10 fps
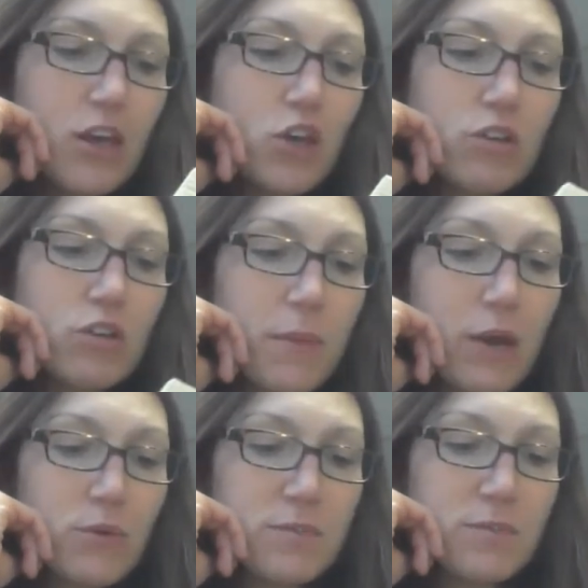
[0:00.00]
Eula
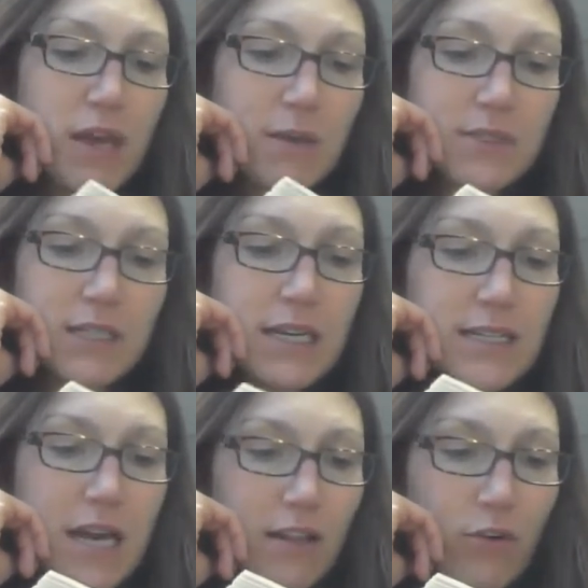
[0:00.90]
May was Macomb's
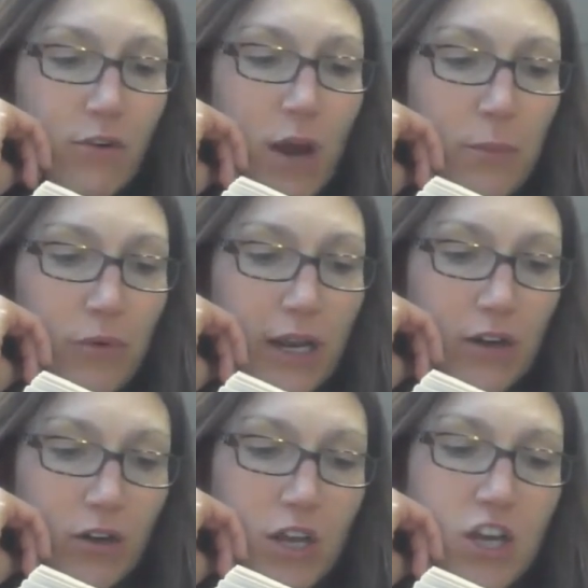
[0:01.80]
leading telephone
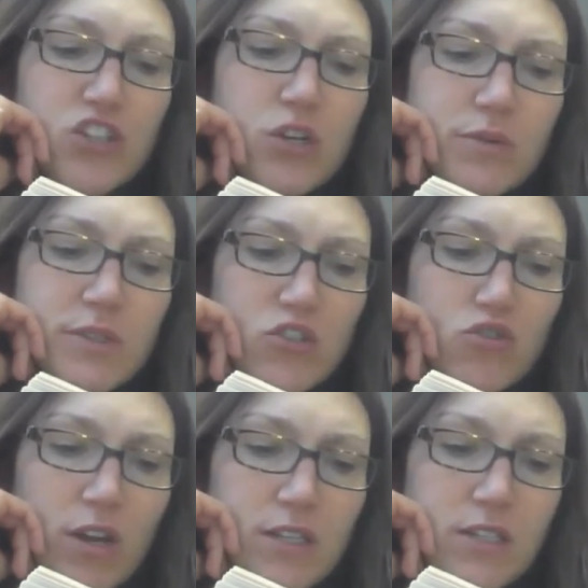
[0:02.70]
operator. She was
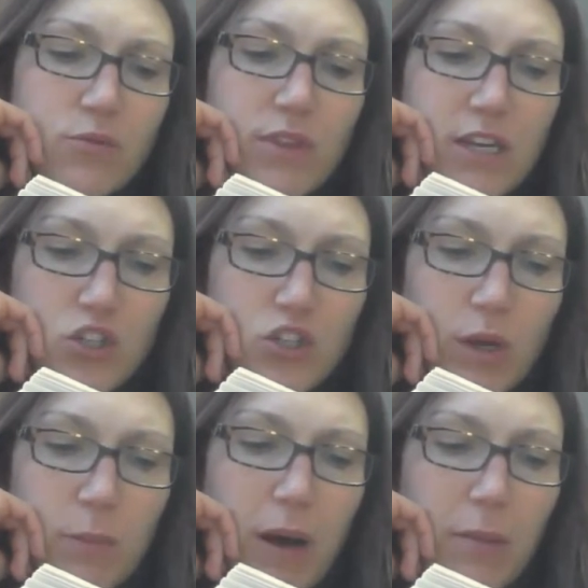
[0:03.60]
entrusted with
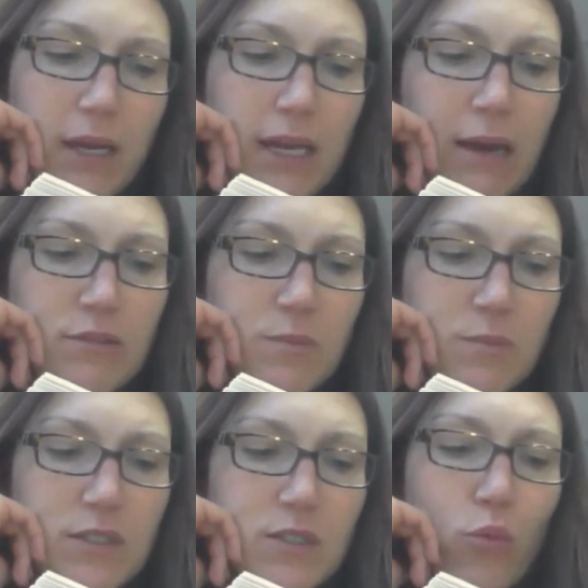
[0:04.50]
issuing public
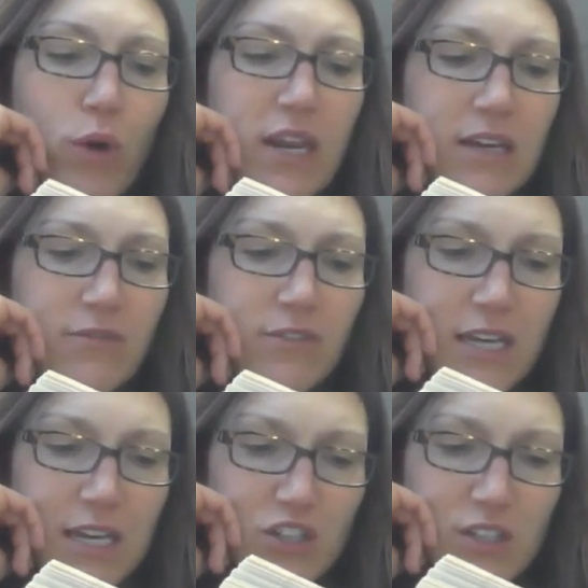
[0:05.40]
announcements, wedding
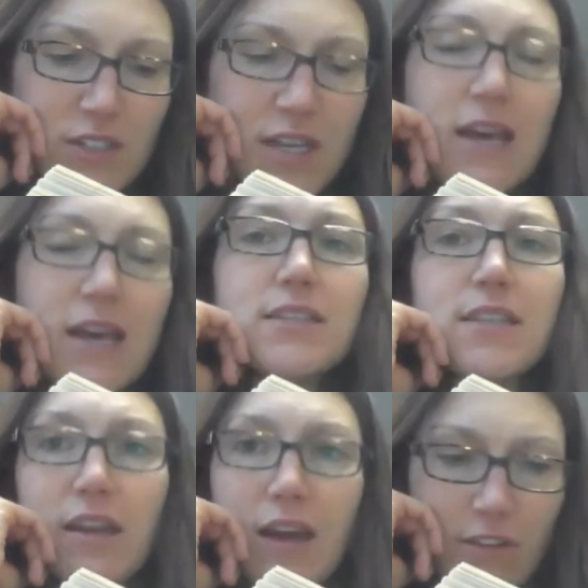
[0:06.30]
invitations,
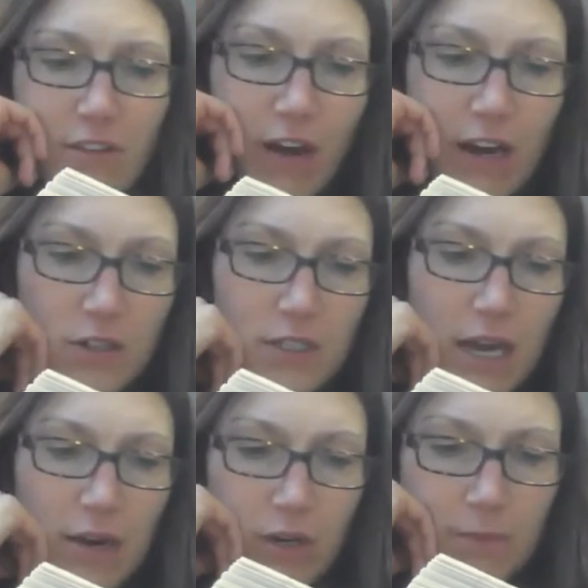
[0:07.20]
setting off the fire
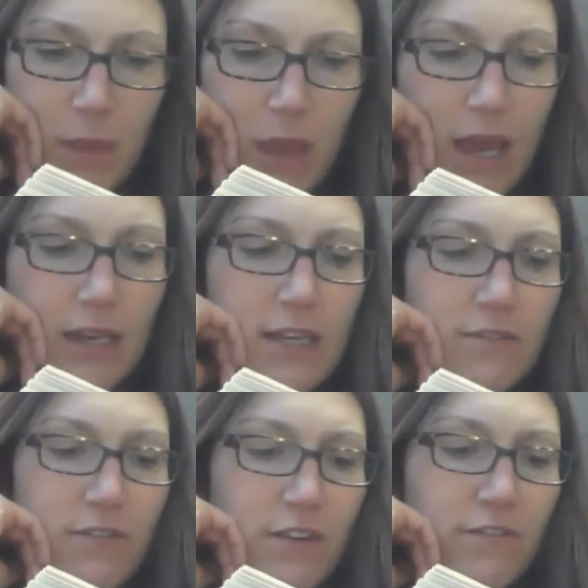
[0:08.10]
siren, and
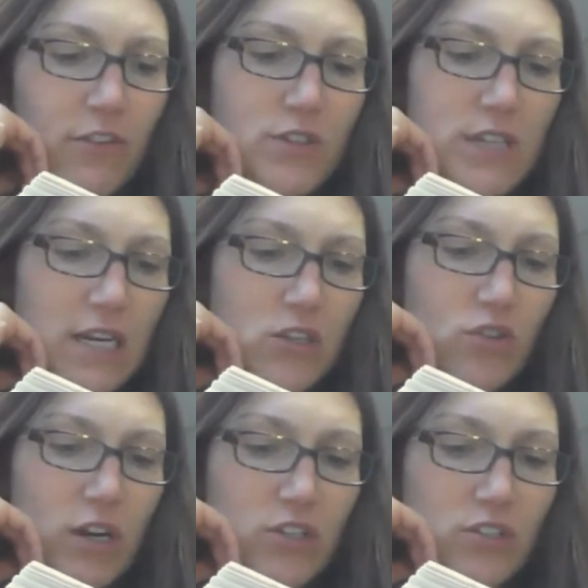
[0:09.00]
giving first aid
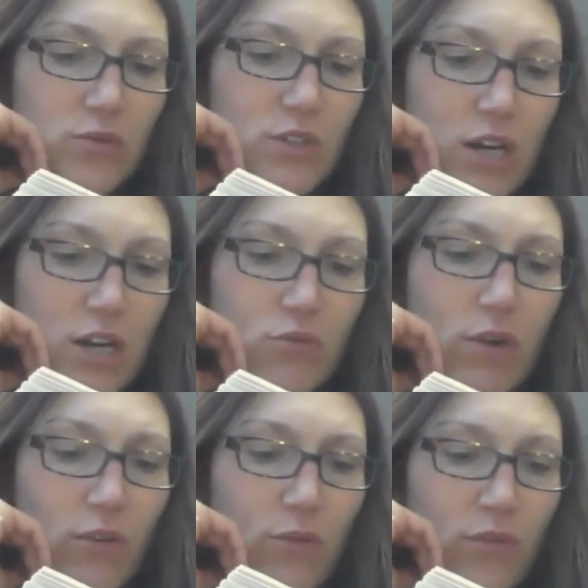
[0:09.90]
instructions when Dr.
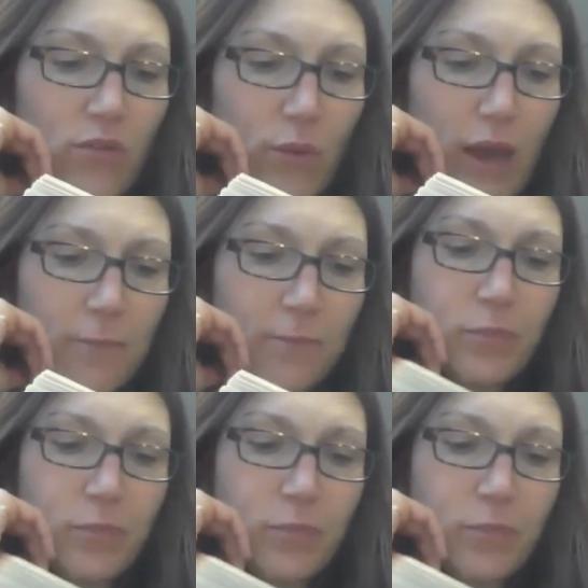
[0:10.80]
Reynolds was away.